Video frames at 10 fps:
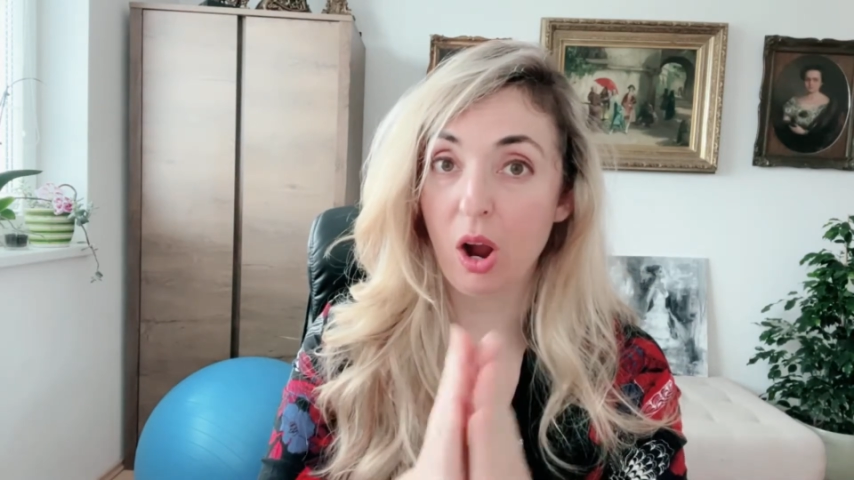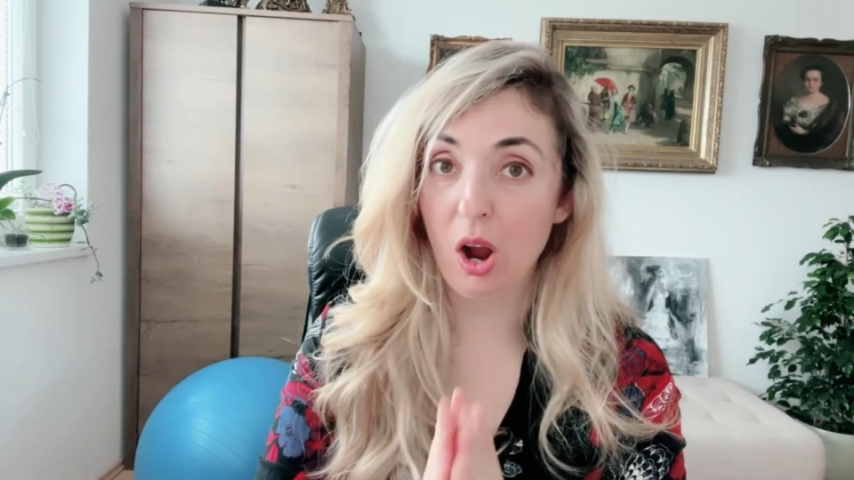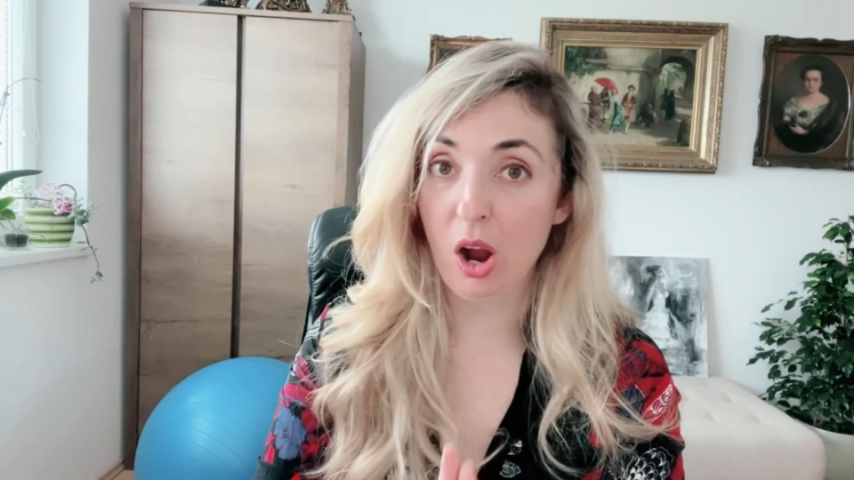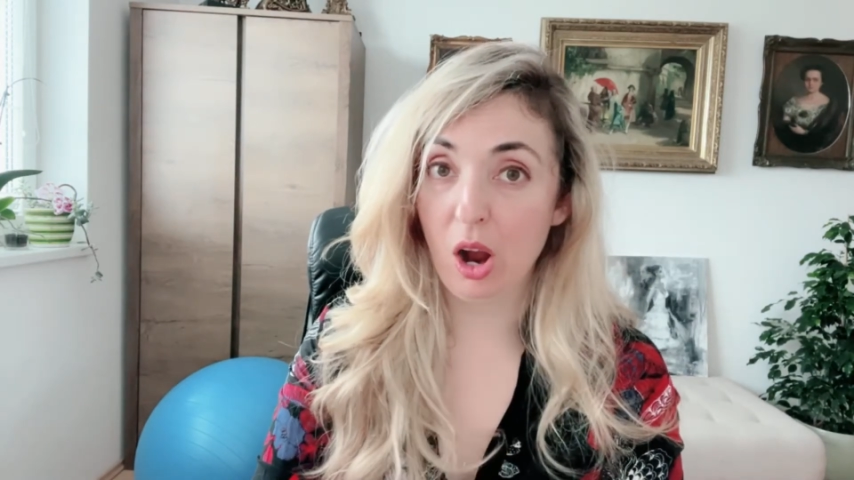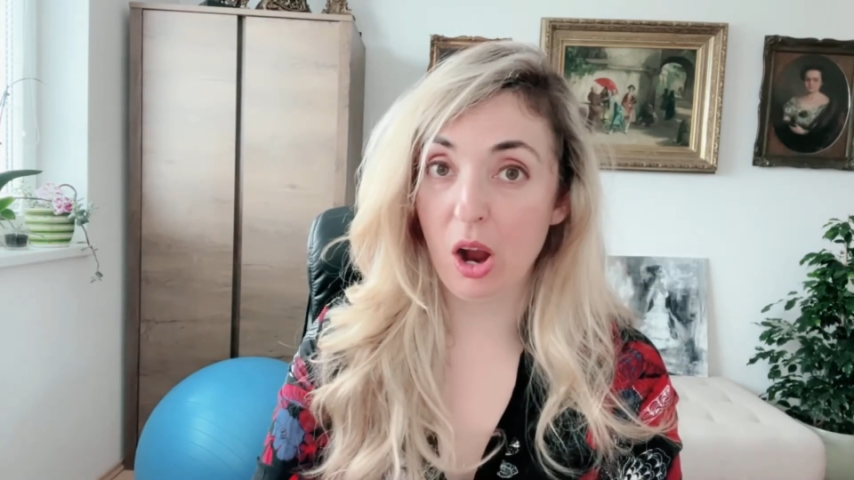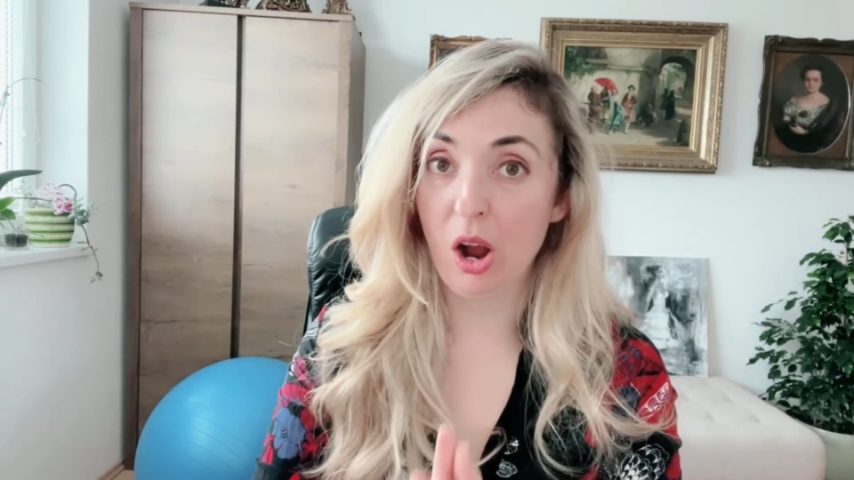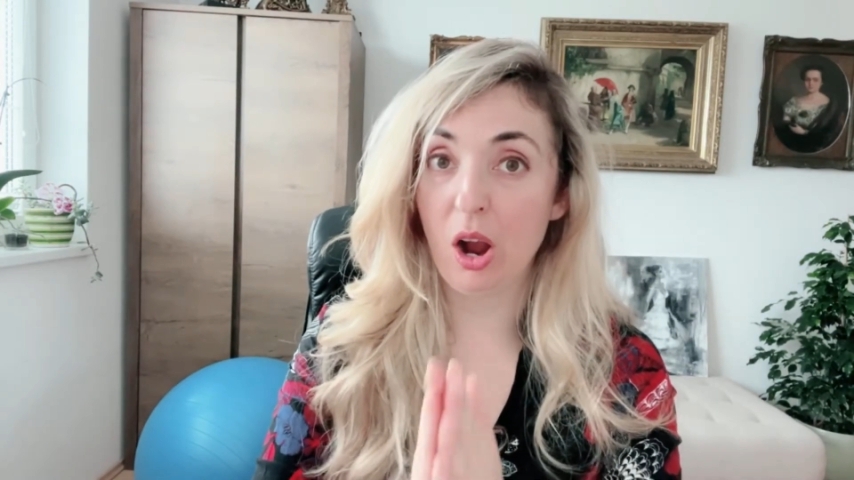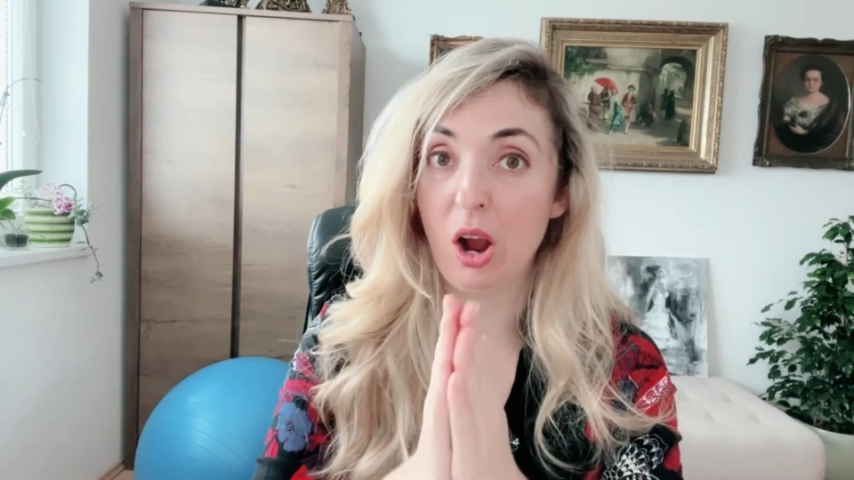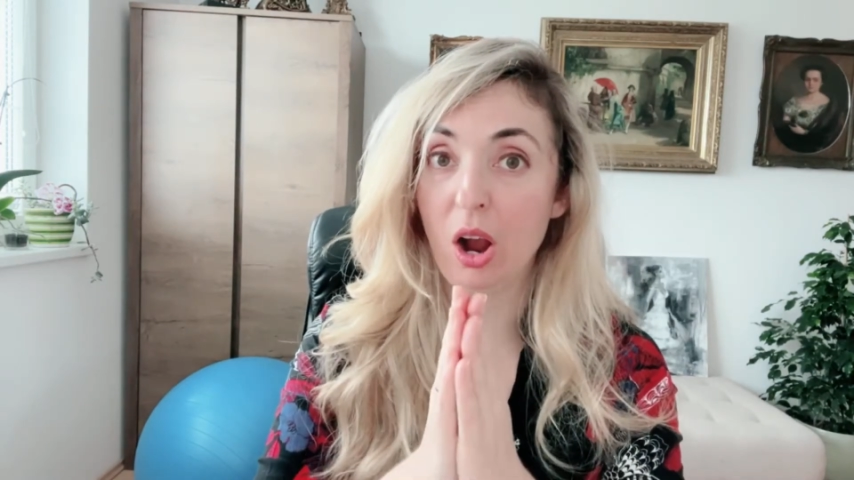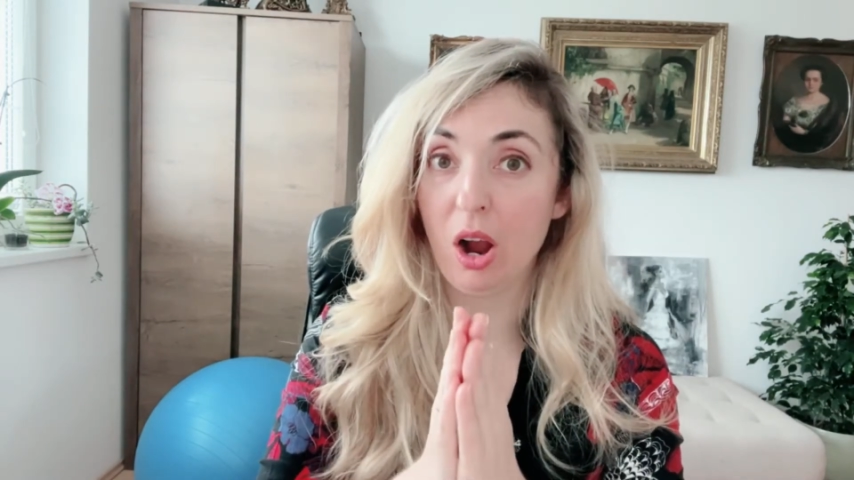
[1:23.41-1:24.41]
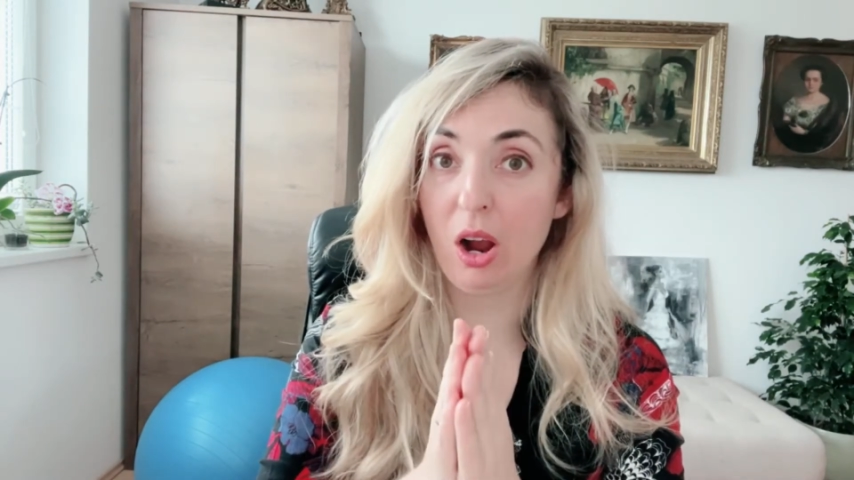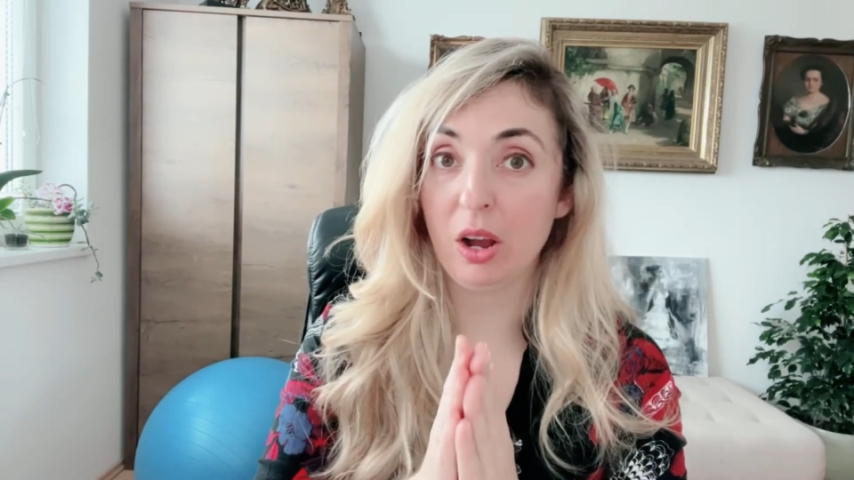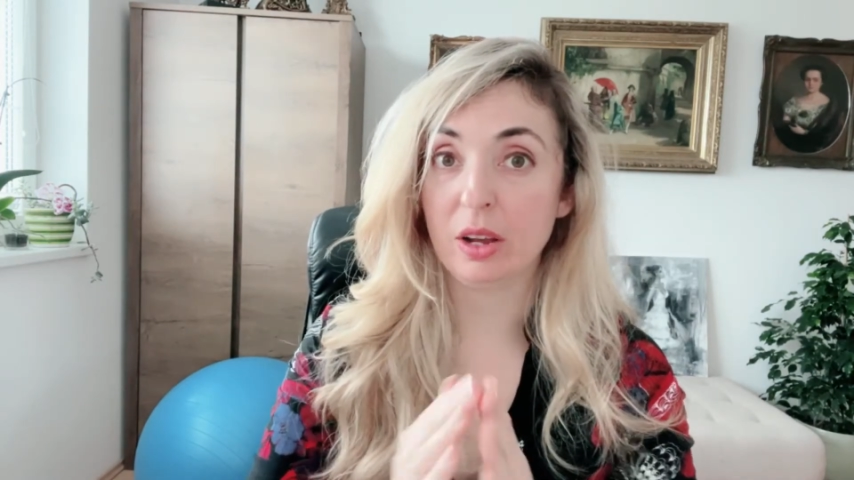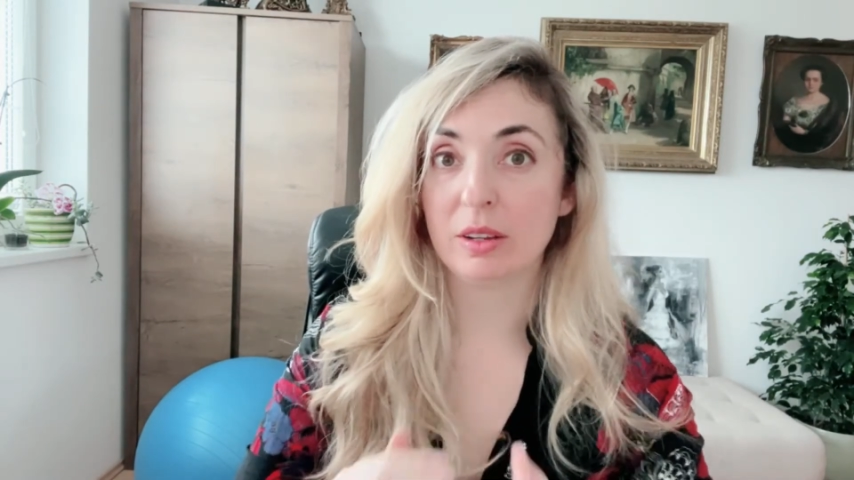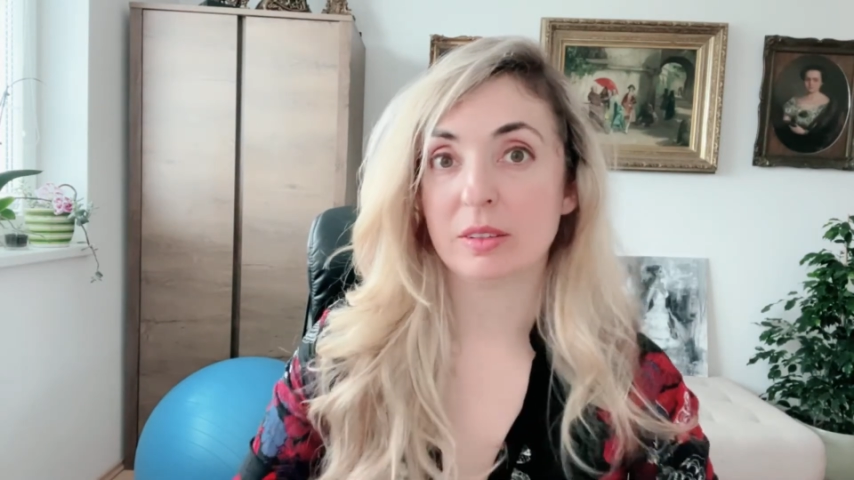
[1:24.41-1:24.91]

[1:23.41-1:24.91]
oh,